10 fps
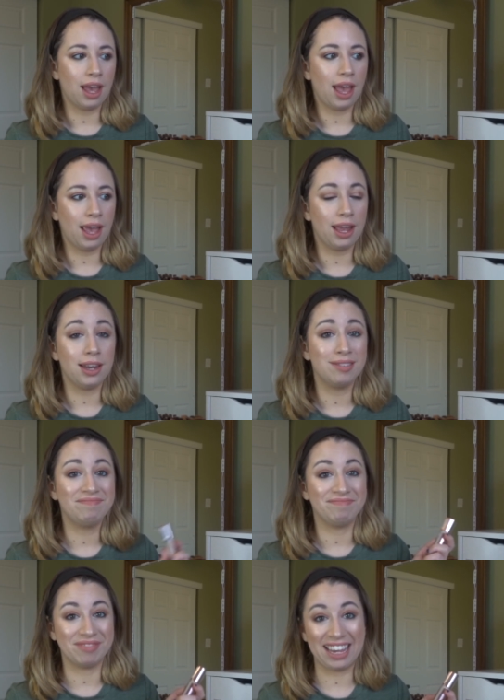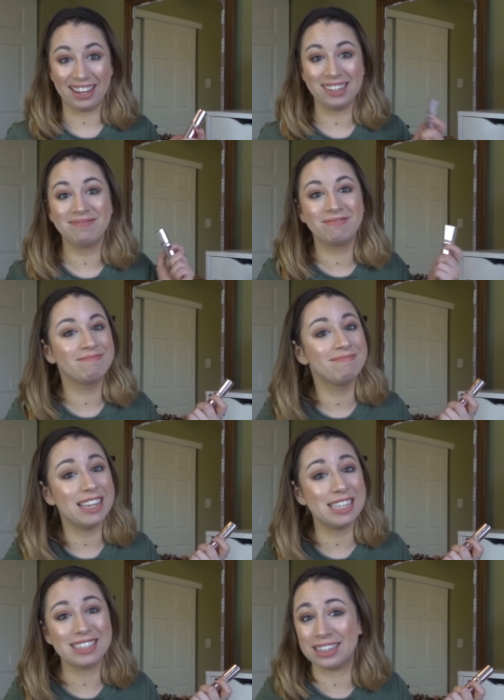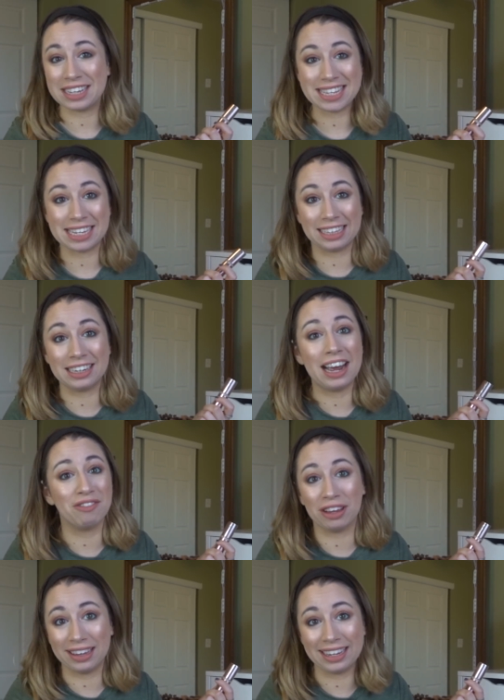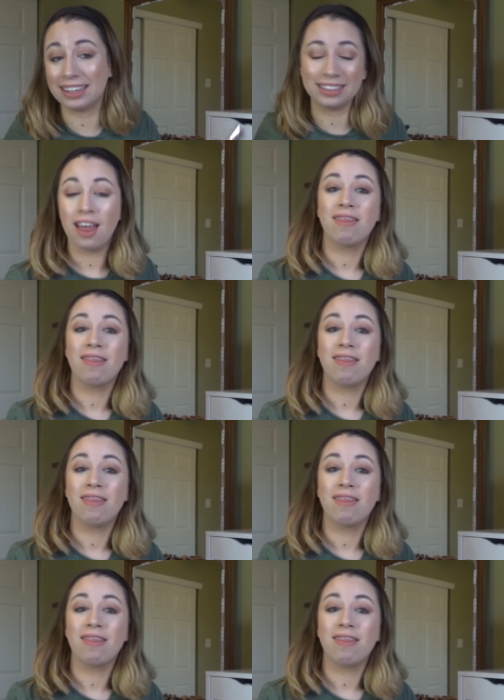And yeah, it's a good concealer. I really like it.